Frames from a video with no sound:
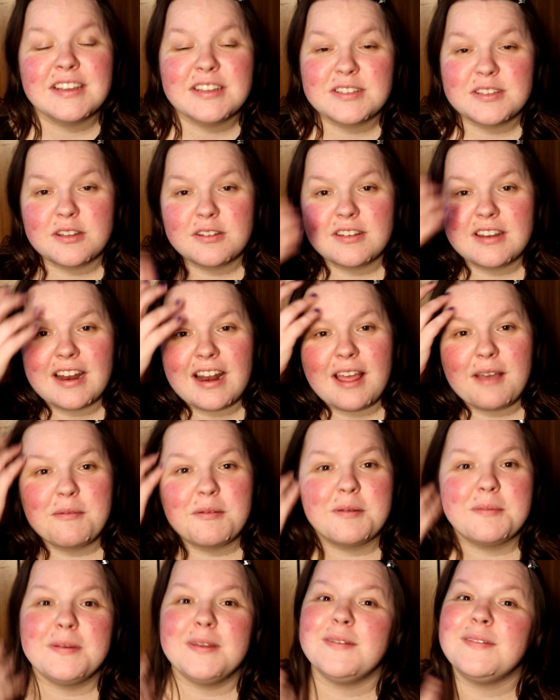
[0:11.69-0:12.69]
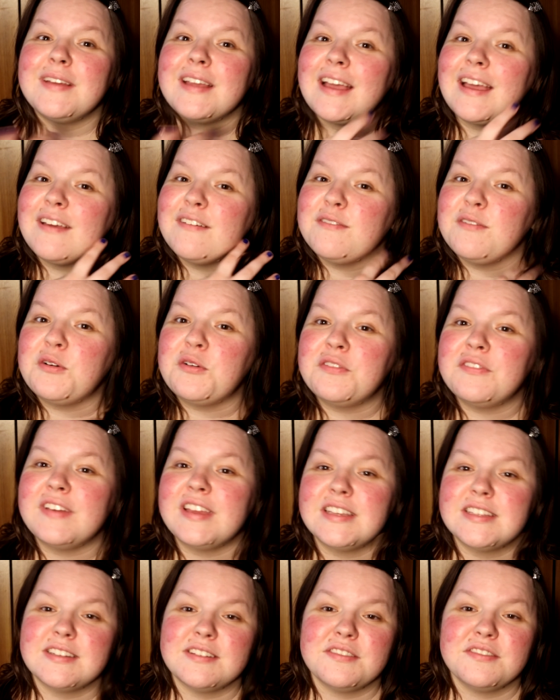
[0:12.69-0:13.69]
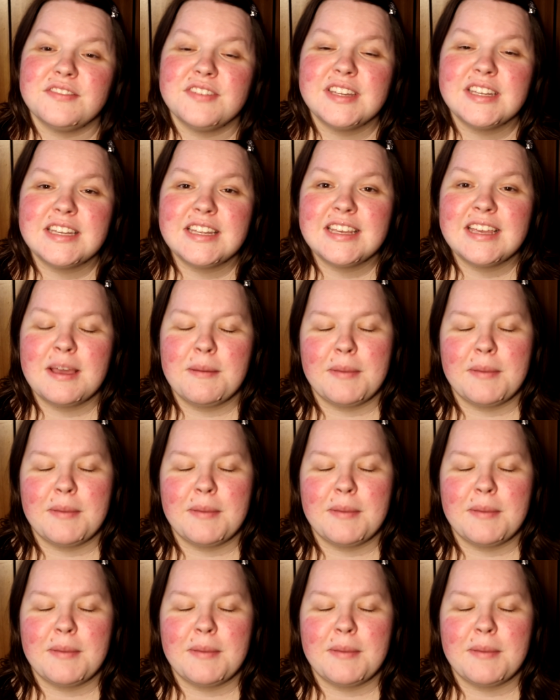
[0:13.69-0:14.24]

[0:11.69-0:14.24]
So today I'm going to be doing a full face of Fenty.